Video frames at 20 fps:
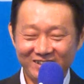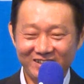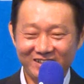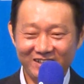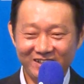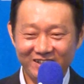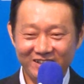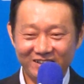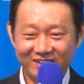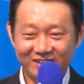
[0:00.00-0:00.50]

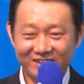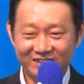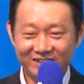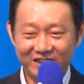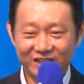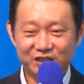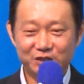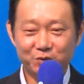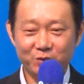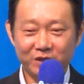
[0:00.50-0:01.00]
then
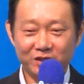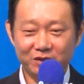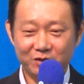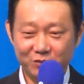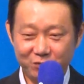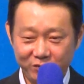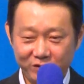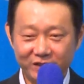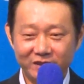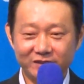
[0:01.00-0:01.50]
next one, the
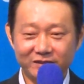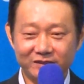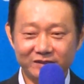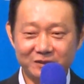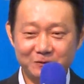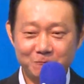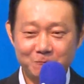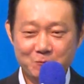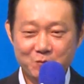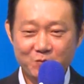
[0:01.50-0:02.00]
final,
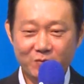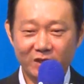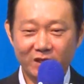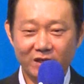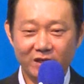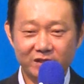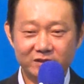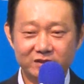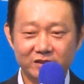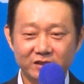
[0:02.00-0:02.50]

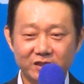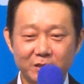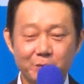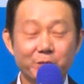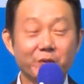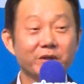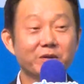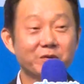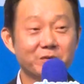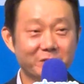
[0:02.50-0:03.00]
is
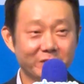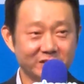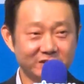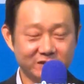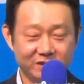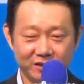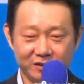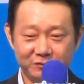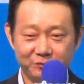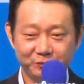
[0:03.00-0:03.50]
Imperial
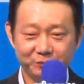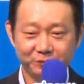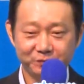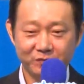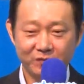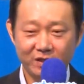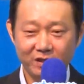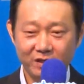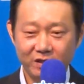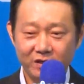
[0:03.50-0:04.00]
Master.
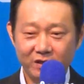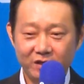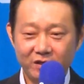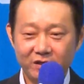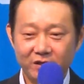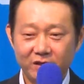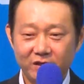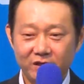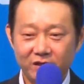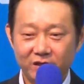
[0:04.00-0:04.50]

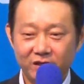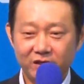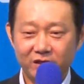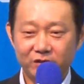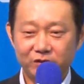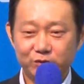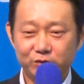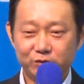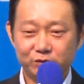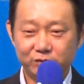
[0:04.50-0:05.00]

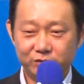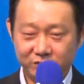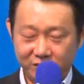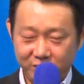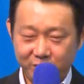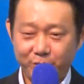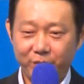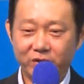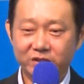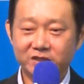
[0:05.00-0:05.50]

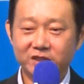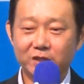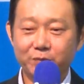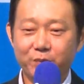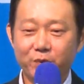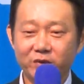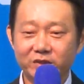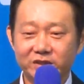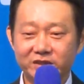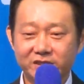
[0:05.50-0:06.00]
The personal
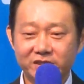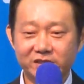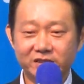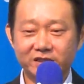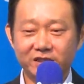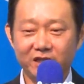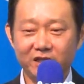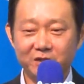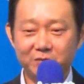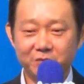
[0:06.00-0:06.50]
point is still
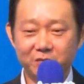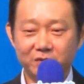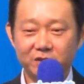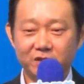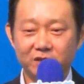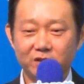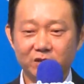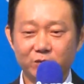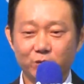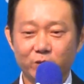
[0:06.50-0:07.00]
same,
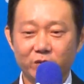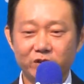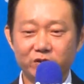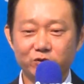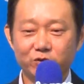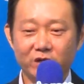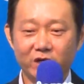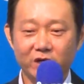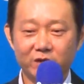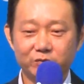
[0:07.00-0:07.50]
When
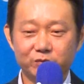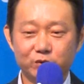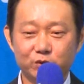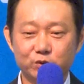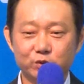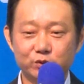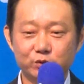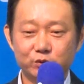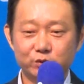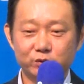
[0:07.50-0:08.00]
you have
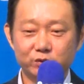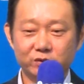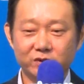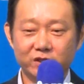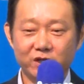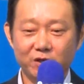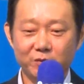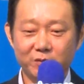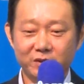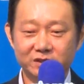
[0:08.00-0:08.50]
two
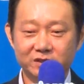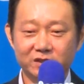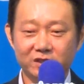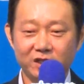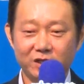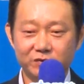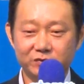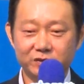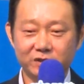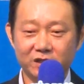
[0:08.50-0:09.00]
Crown Master
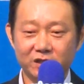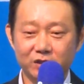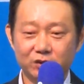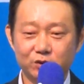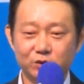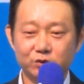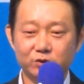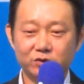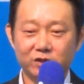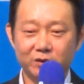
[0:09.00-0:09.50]
left side,
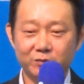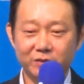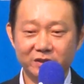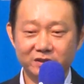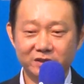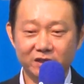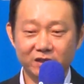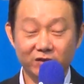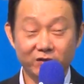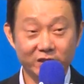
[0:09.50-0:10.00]
two Crown
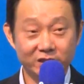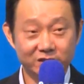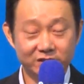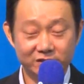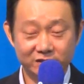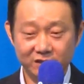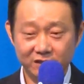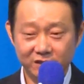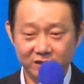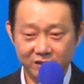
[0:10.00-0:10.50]
Master
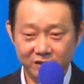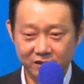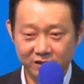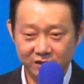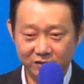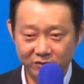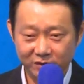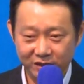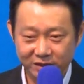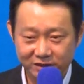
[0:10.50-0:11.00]

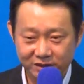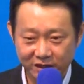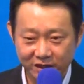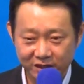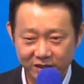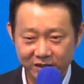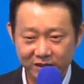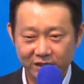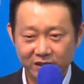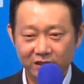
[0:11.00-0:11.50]
right
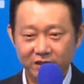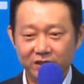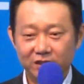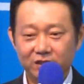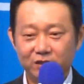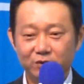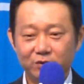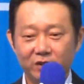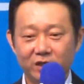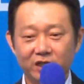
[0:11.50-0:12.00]
side,
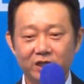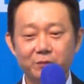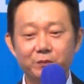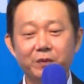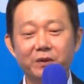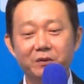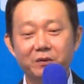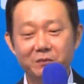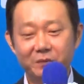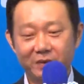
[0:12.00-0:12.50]
you are Imperial